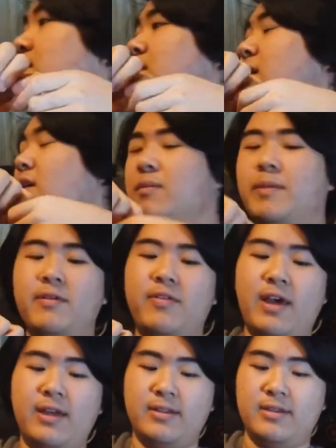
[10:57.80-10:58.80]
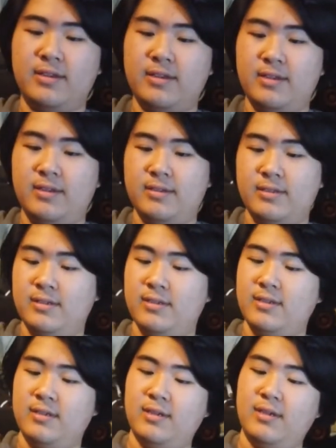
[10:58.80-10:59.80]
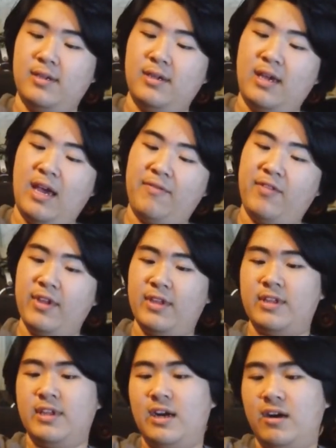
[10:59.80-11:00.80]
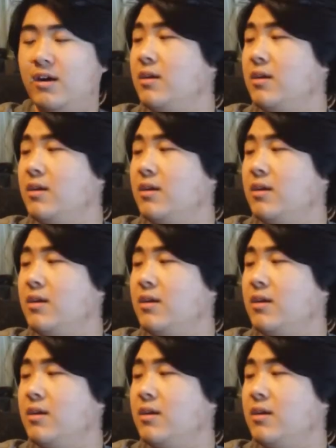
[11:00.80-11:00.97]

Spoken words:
I talk about that? Have they talked